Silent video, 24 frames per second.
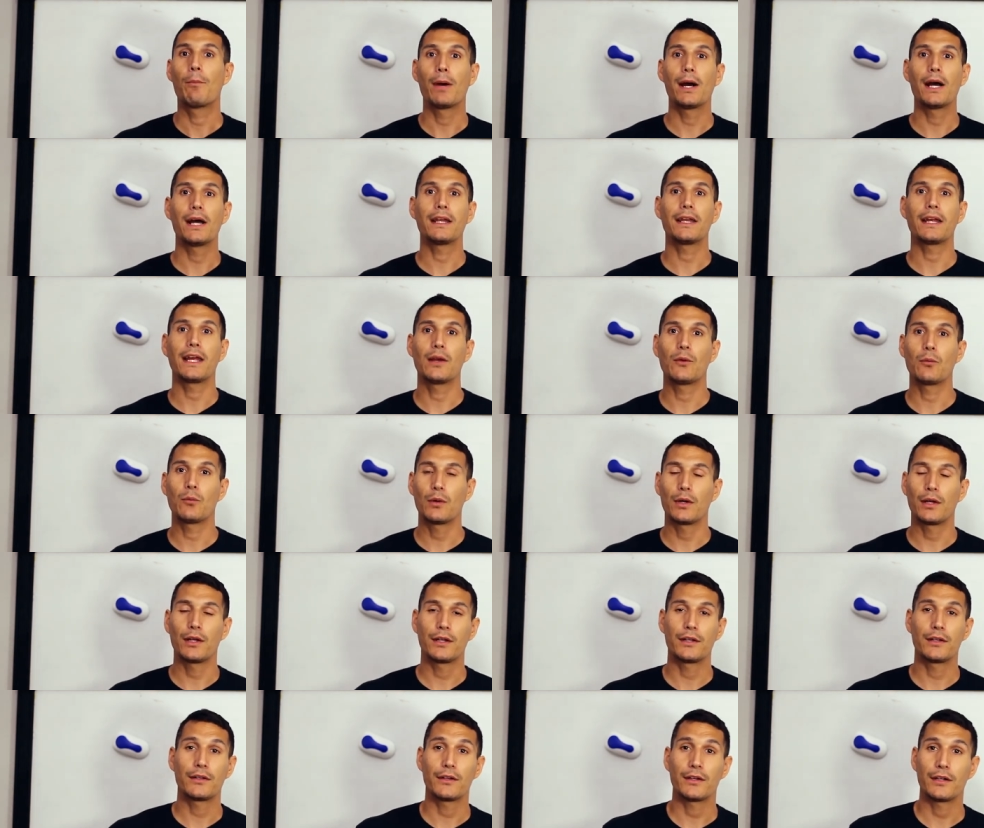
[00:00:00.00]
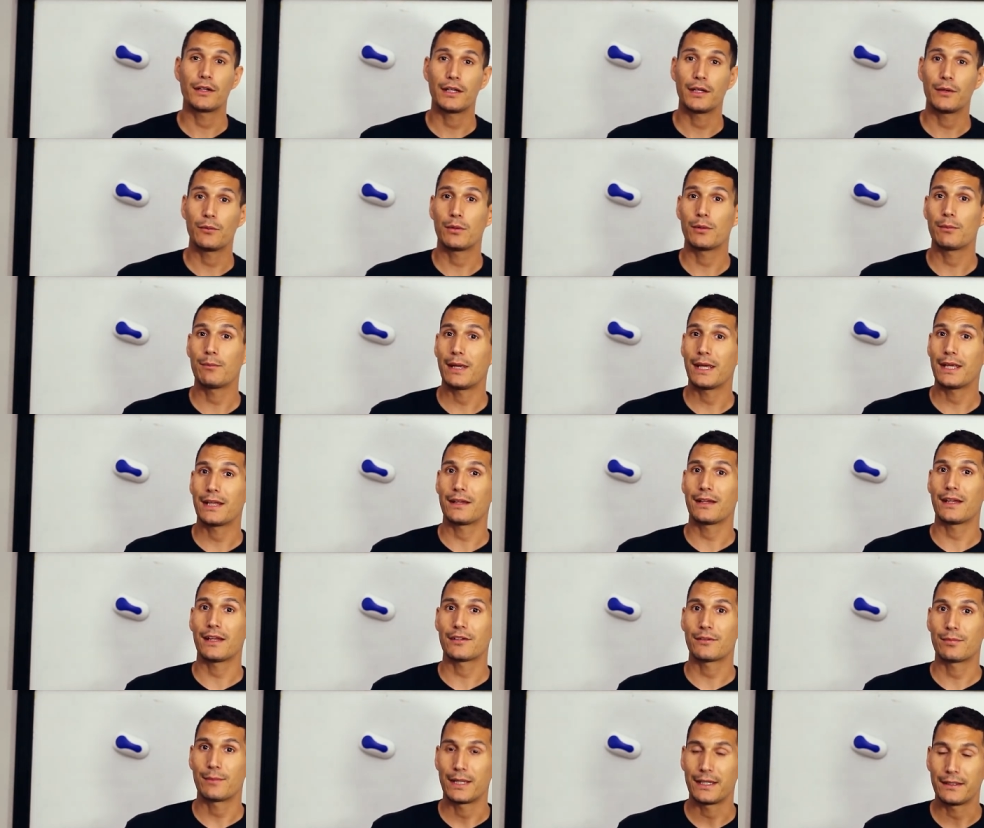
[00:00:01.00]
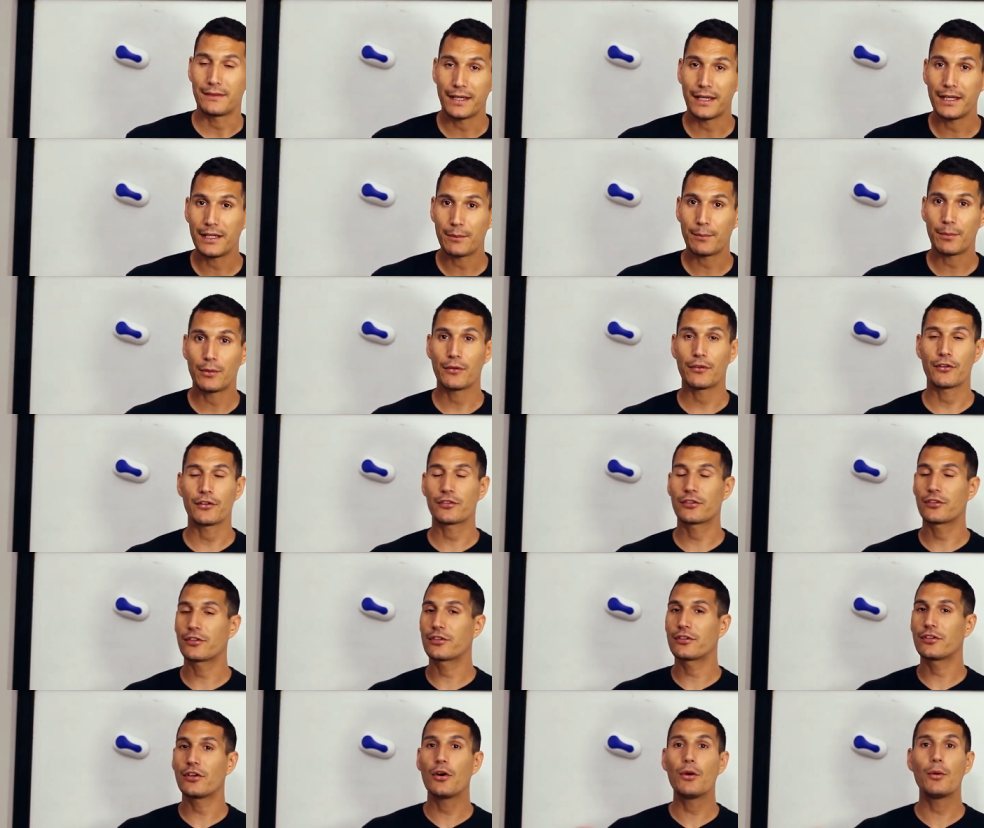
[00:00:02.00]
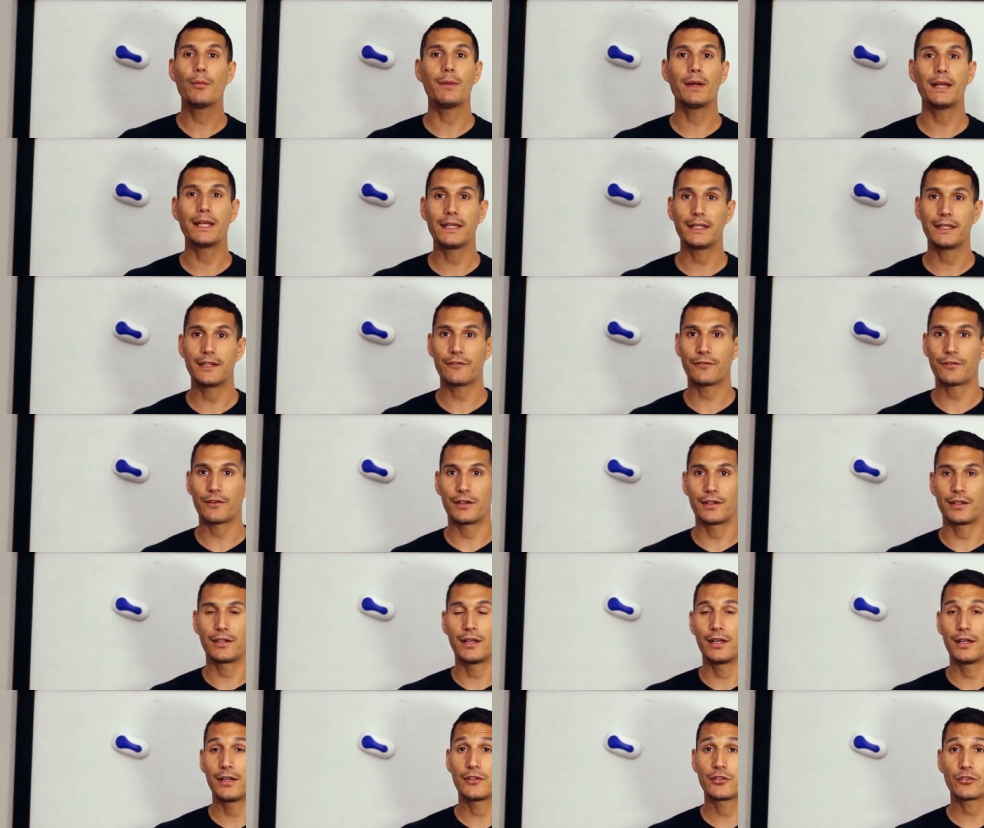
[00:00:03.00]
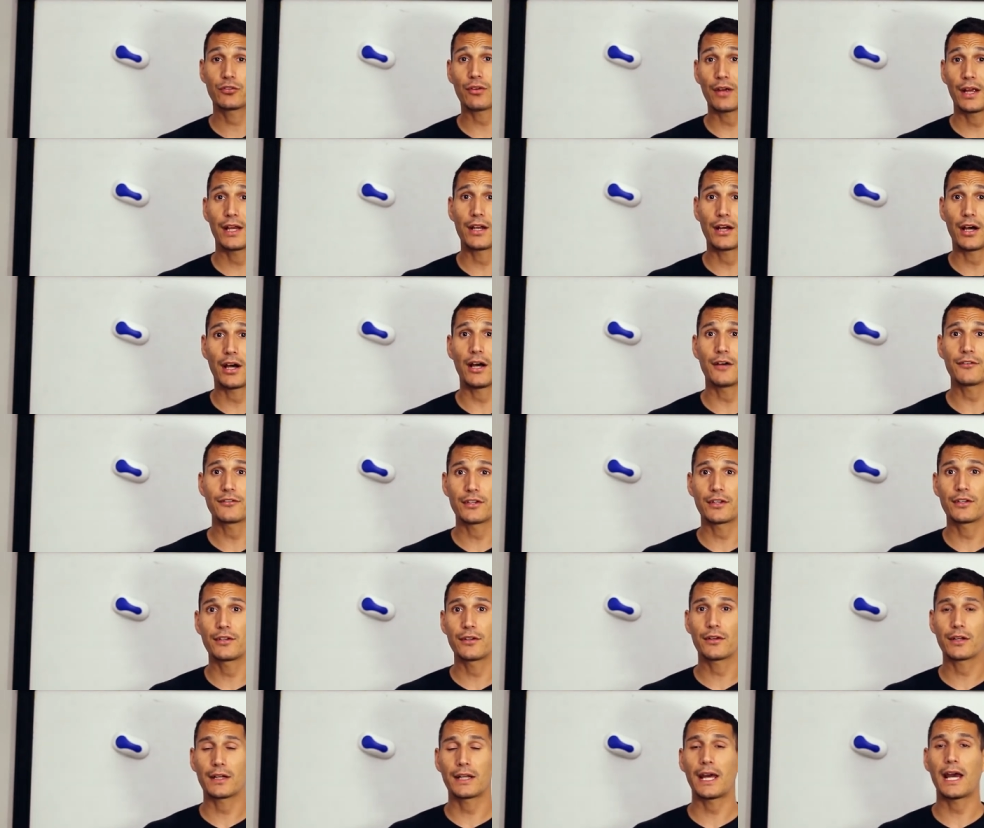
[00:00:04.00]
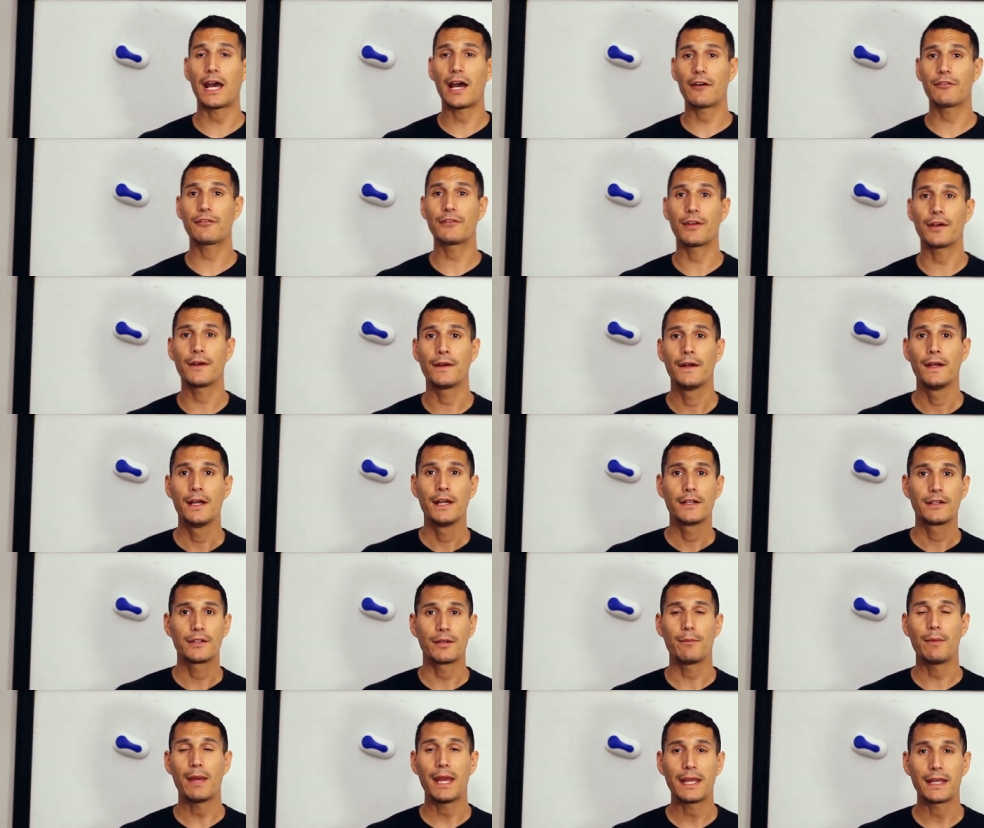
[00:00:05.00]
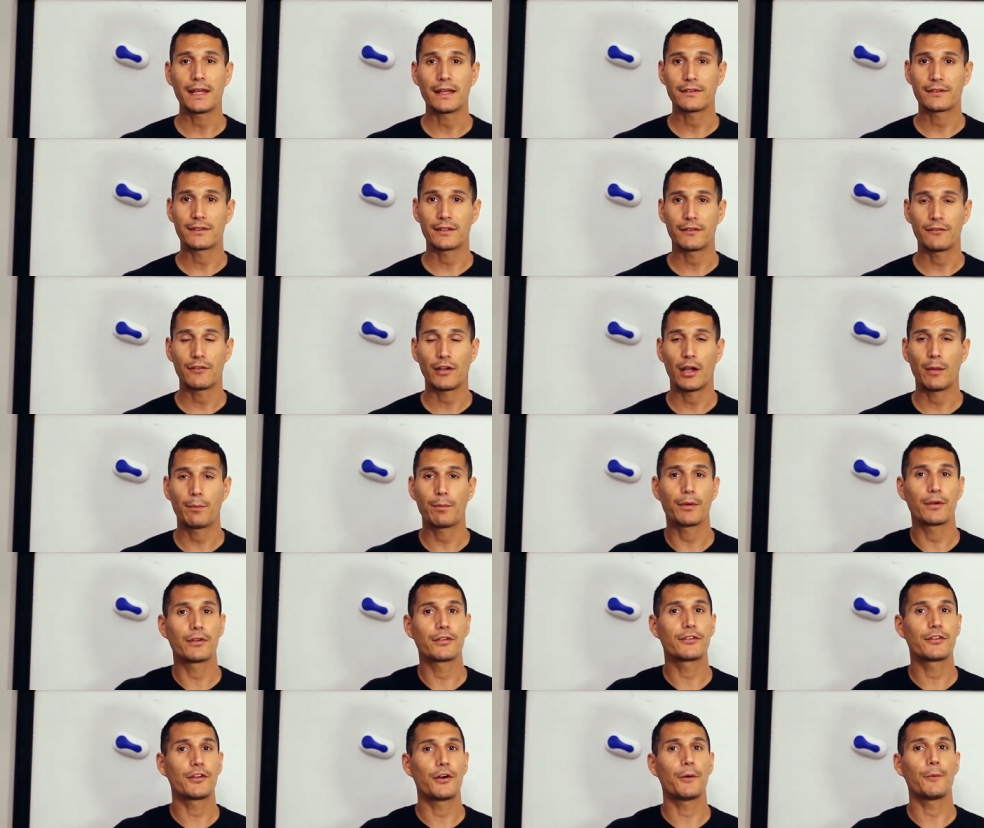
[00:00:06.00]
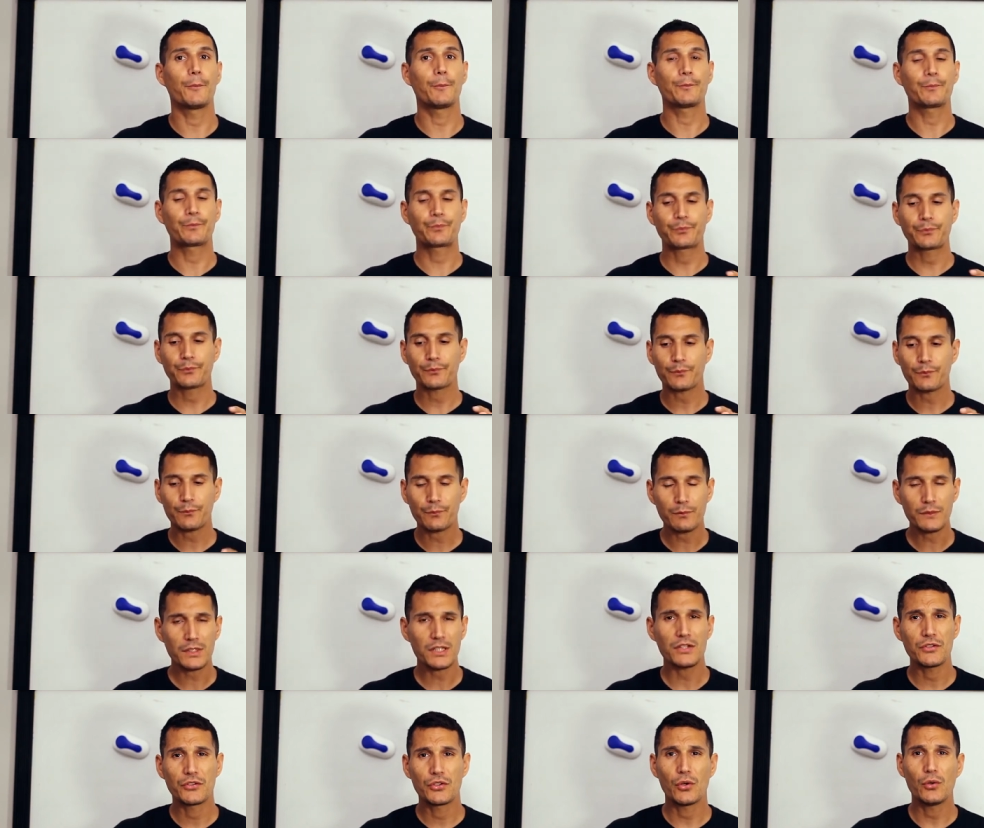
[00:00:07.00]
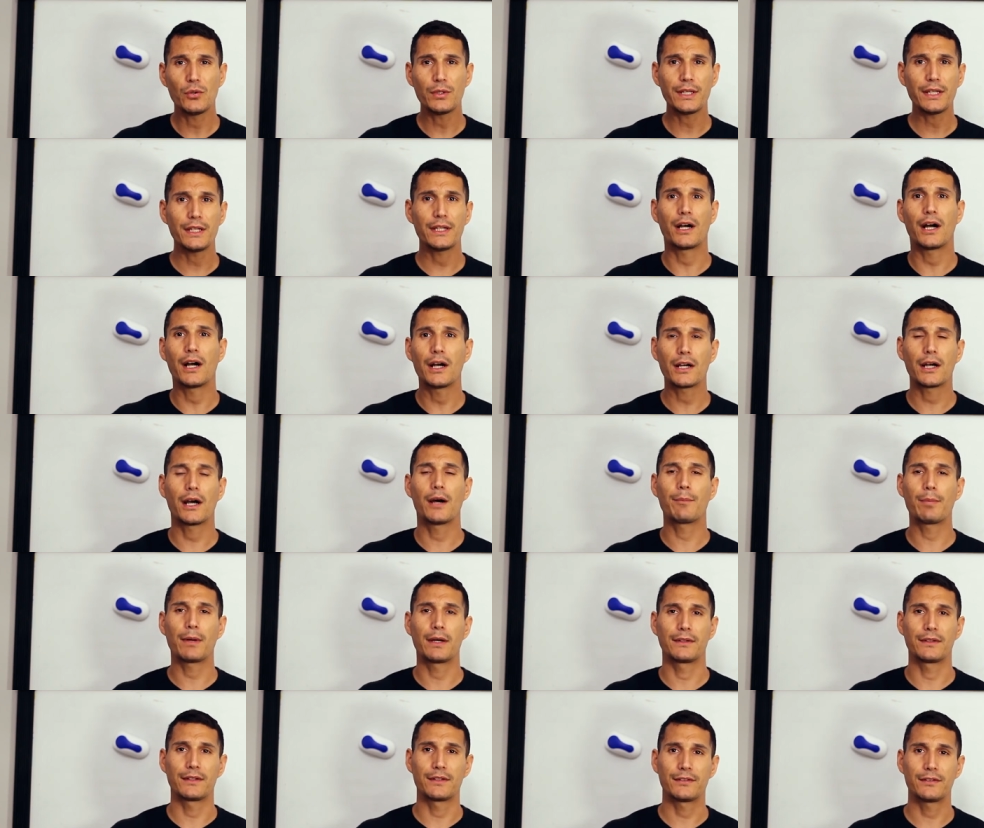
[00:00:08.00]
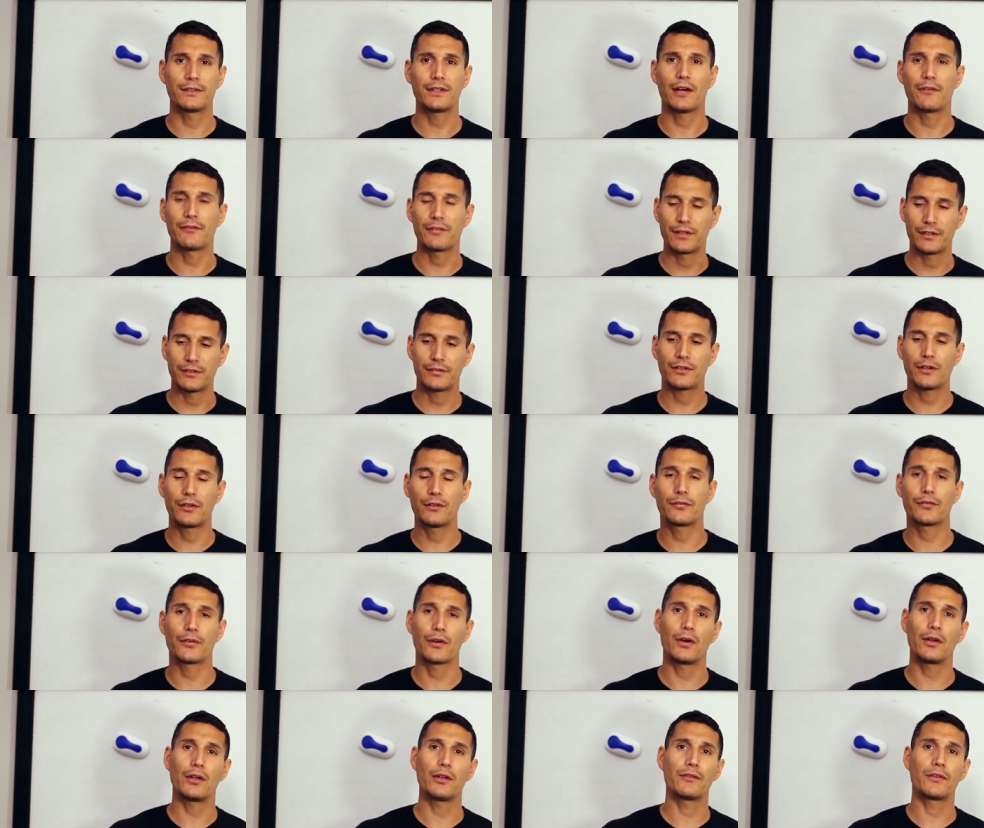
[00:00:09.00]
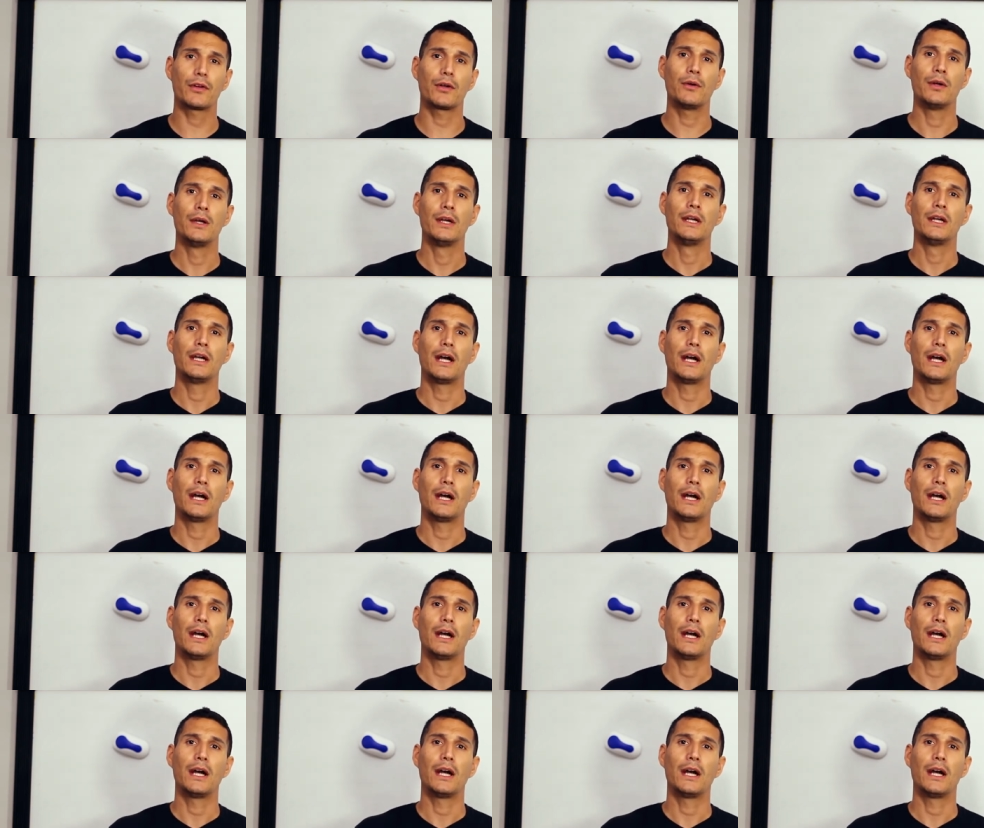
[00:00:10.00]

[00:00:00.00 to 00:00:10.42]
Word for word: but it would, it would make it less maintainable. There's so many different trade-offs that you're going to have to to make as a developer. So don't get hung up on this stuff. And this goes for all of you